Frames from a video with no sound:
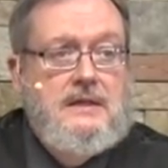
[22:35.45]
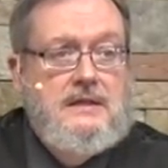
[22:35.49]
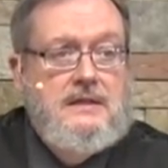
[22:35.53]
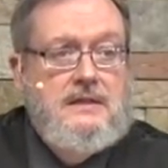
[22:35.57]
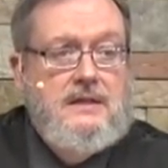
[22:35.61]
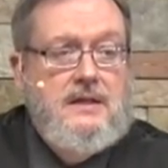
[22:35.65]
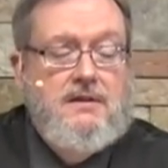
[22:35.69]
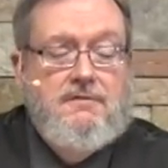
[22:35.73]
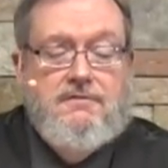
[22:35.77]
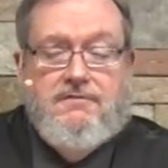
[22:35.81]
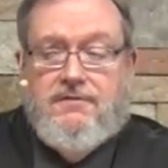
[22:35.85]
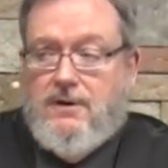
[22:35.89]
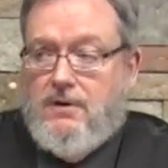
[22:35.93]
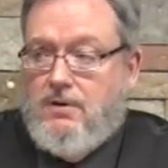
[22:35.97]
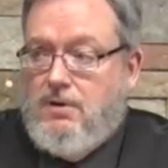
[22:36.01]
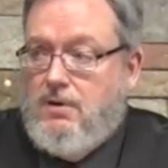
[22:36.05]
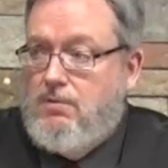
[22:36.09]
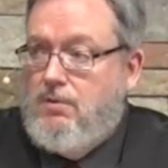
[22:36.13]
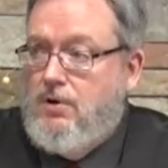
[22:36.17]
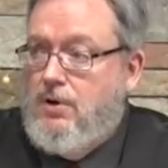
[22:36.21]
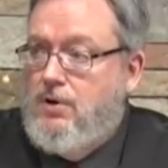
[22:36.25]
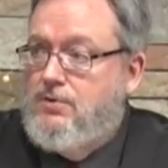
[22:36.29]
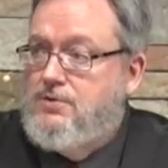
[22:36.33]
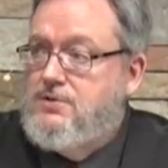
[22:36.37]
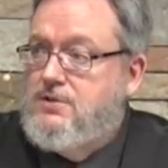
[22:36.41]
Then a Pharaoh
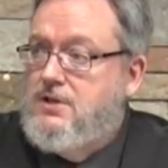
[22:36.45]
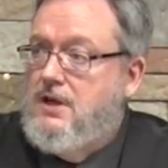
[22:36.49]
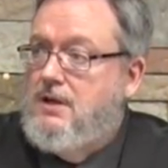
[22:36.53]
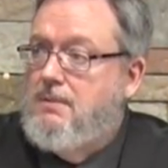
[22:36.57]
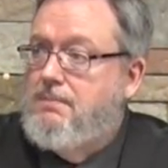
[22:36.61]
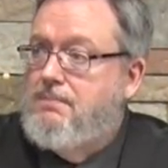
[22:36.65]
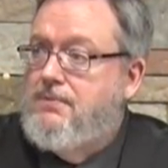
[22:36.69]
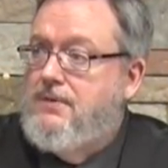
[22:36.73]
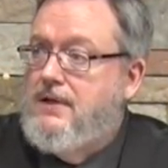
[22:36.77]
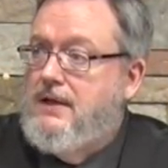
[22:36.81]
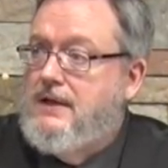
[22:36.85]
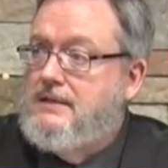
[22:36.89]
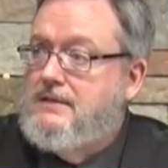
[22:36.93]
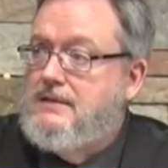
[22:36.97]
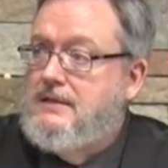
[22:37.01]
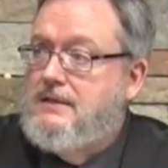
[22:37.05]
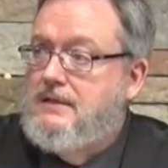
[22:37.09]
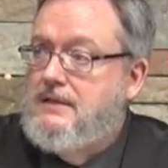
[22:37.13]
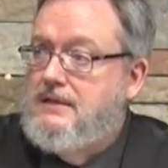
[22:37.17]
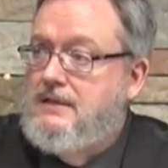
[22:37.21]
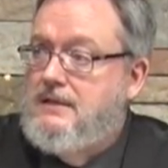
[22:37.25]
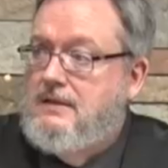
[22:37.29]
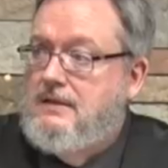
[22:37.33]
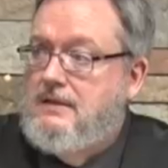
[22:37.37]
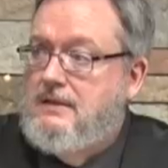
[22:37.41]
rose up that
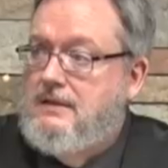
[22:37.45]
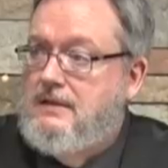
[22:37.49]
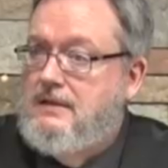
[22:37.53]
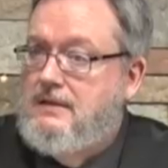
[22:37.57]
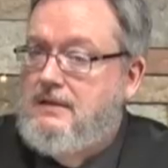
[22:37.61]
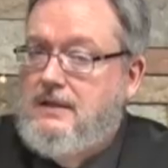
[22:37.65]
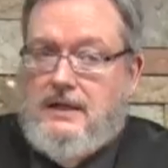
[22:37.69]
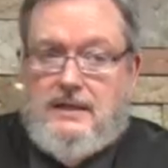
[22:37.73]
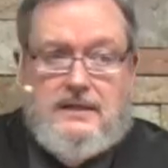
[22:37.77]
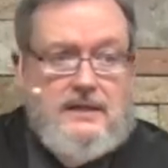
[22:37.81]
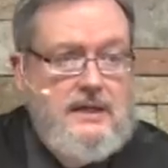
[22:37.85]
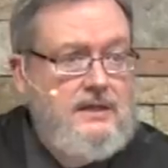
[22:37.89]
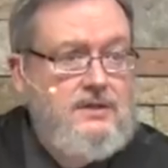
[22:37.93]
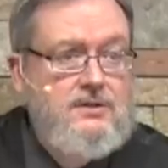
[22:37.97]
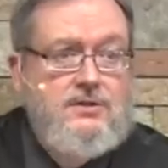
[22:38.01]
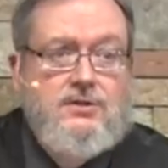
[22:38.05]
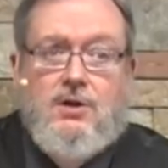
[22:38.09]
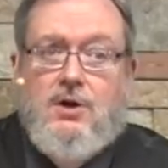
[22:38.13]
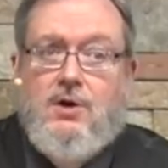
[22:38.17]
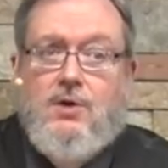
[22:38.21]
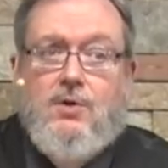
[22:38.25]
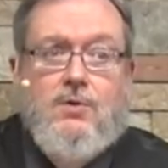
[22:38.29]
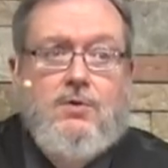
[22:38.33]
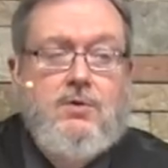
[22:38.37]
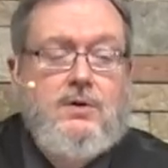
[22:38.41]
they didn't
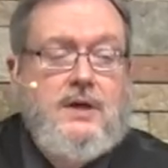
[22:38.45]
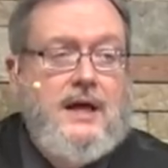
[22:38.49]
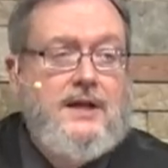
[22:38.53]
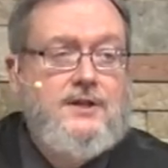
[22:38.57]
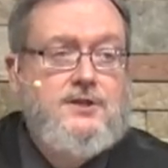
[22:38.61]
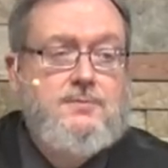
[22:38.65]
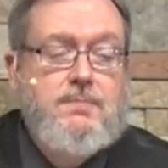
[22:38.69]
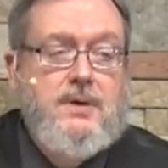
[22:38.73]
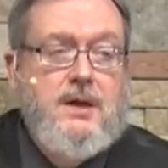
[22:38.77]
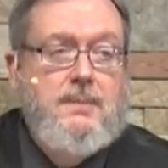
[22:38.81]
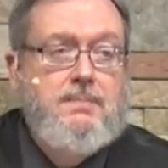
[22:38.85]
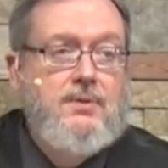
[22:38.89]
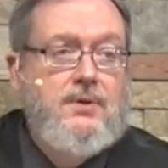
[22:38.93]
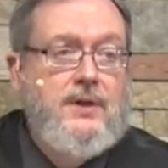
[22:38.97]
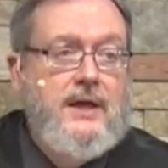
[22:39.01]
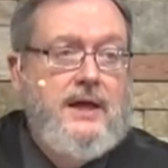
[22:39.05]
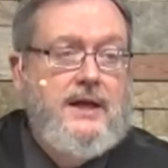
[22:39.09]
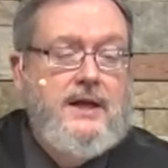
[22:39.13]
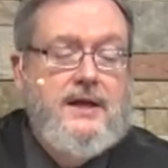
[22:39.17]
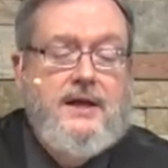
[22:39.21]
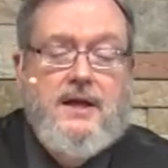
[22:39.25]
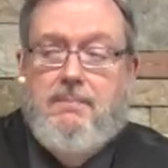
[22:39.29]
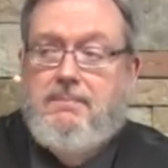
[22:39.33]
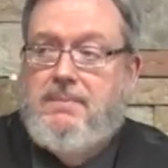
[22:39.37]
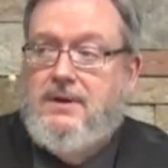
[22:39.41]
know. God's people
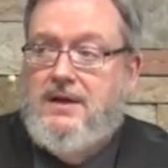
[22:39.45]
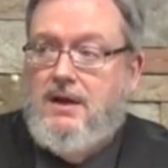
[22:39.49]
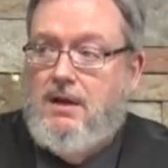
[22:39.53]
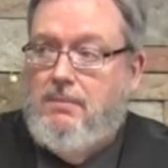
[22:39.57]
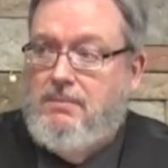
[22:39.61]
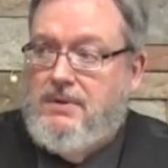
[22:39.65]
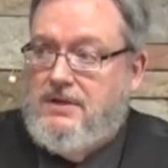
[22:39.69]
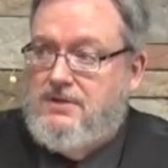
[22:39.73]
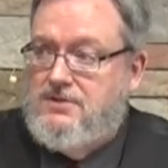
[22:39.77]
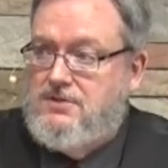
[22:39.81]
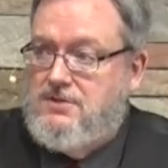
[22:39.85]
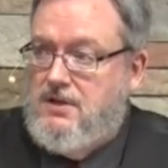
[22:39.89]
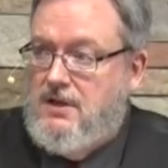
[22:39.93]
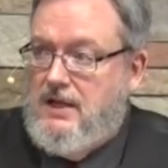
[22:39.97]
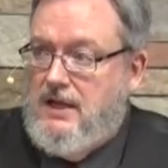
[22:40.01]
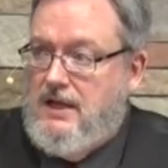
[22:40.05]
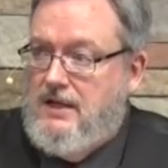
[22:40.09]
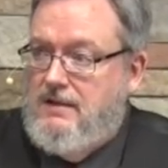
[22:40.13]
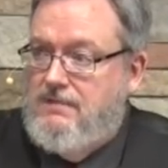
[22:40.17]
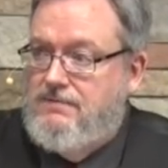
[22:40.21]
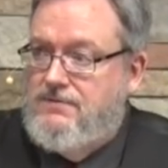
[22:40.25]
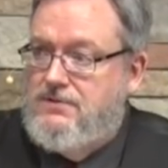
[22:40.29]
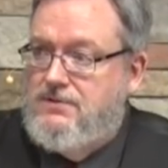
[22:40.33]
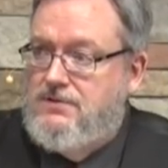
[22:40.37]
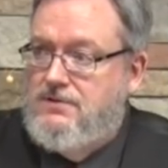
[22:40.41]
ended up becoming
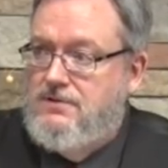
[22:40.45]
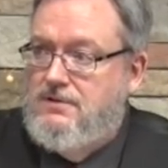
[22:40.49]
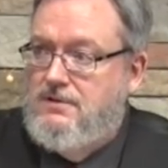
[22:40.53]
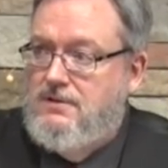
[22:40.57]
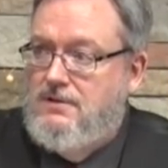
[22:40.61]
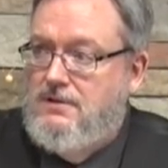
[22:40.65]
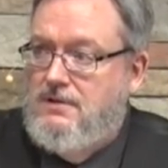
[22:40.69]
slaves.